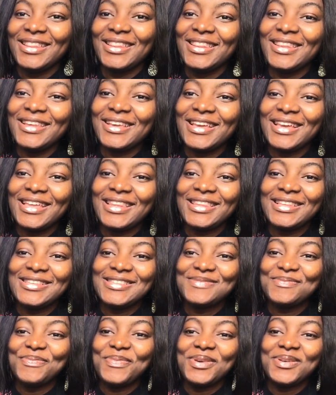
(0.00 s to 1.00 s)
Look at
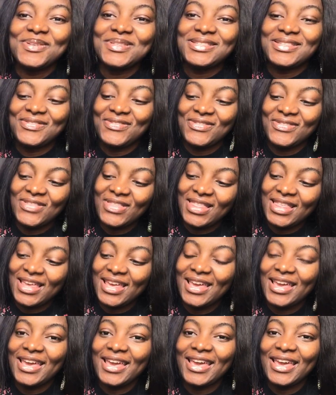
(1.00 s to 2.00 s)
this beautiful
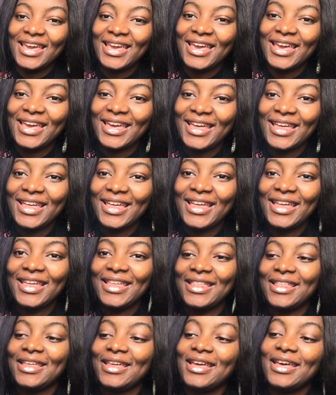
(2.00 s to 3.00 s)

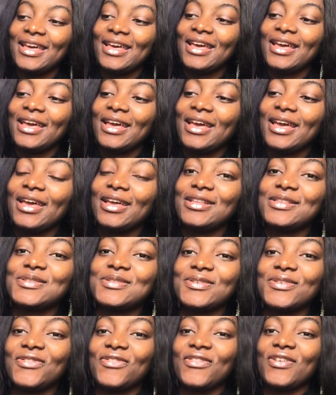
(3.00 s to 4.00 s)
thing. It's
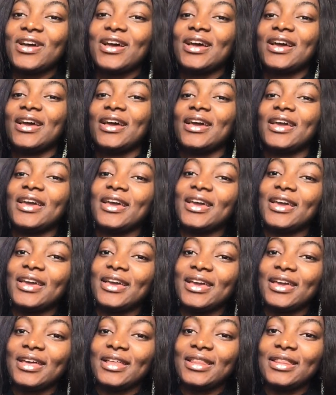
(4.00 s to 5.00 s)
so
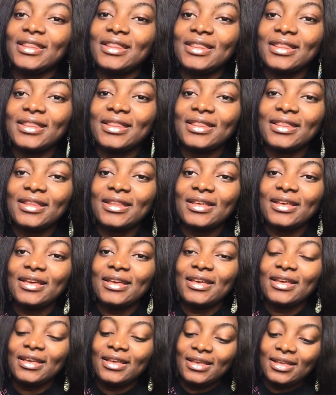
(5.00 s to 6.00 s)
fine.
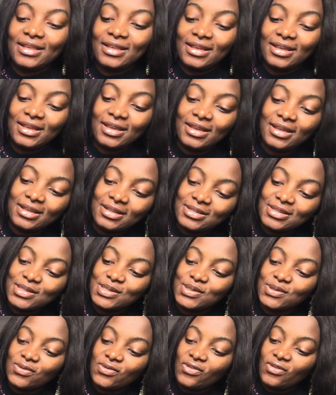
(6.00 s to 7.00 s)
It's
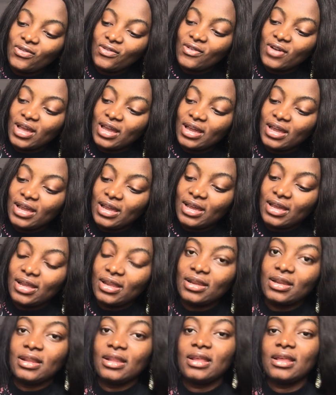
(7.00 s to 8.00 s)
so
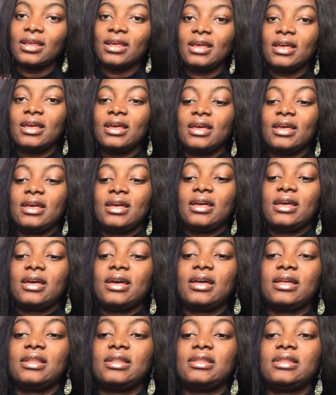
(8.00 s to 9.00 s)
fine.
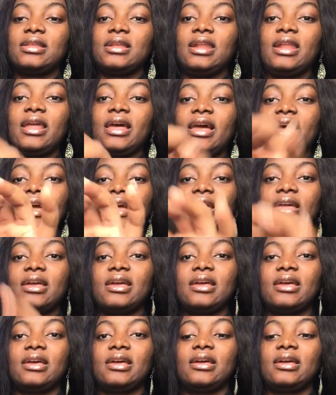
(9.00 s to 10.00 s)
And the leg,
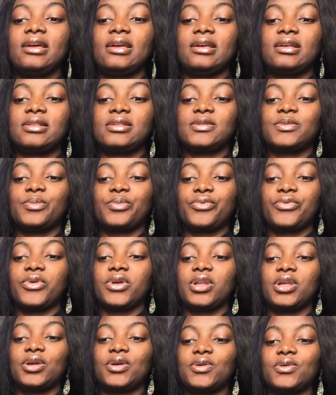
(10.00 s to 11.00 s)

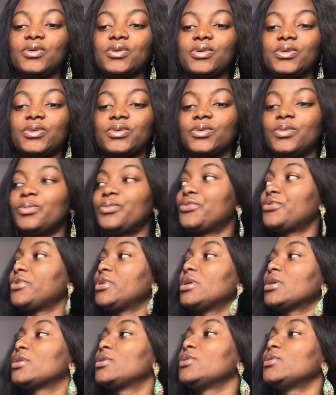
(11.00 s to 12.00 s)
pretty cool,
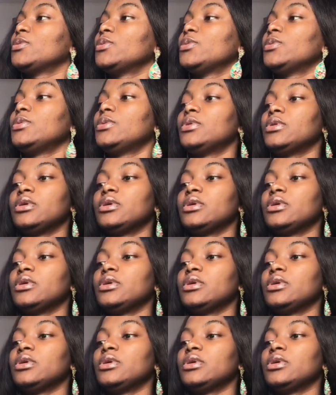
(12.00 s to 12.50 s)
pretty cool.